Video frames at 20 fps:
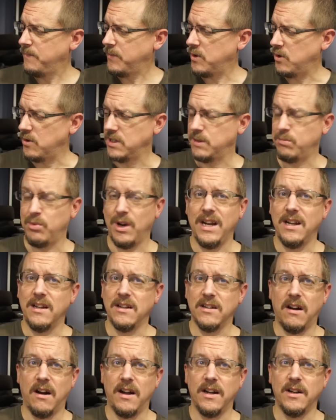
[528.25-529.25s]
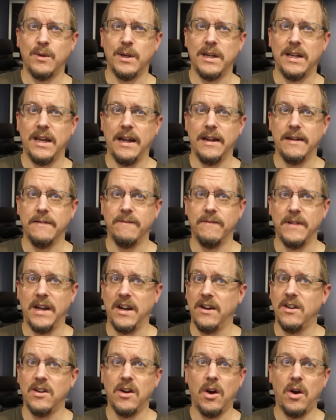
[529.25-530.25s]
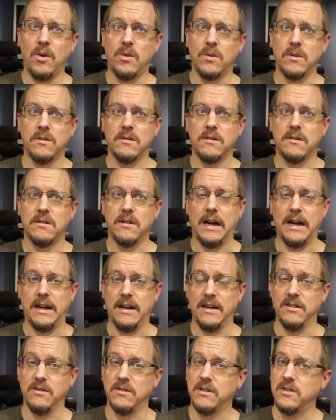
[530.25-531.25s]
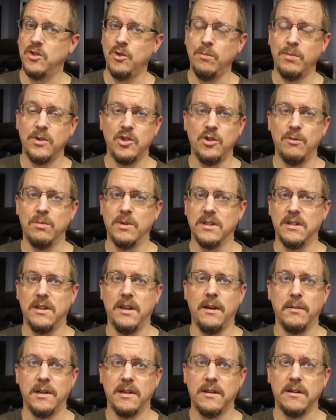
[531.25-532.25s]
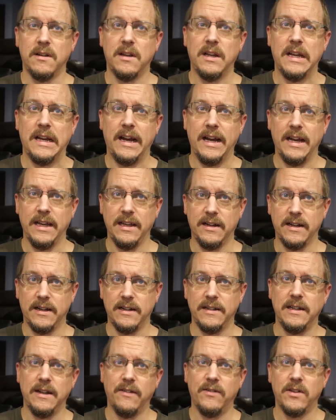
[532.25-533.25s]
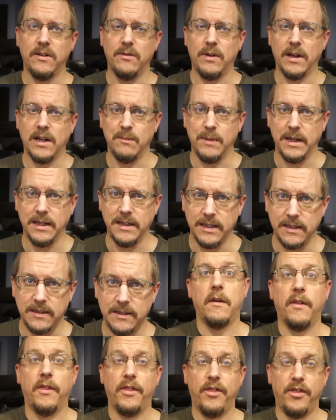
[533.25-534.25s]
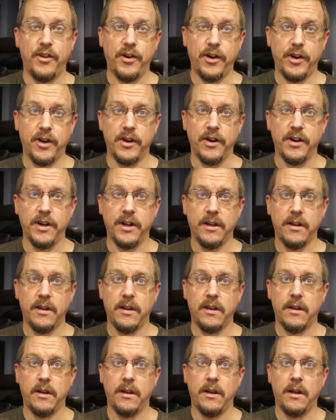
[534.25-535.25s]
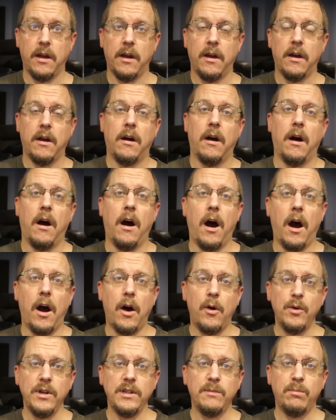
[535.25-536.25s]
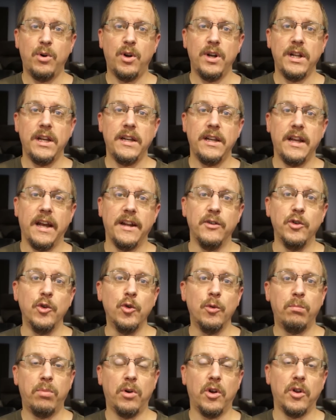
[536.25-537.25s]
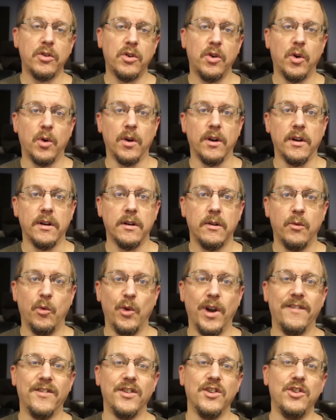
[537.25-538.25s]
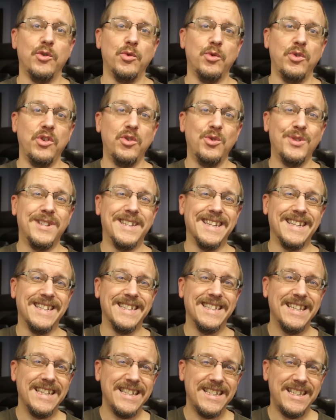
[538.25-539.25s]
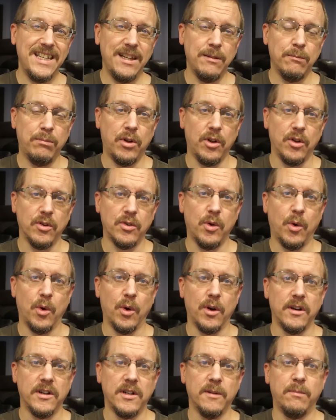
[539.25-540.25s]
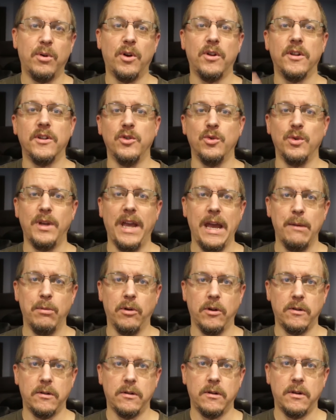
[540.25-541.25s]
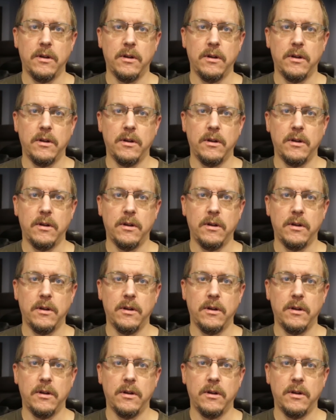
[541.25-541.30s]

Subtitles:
or spray it in the conduit, and there you go. Super slip. I definitely recommend this. Third, always put in a new pull cord whenever you use the existing pull cord to pull a new cable.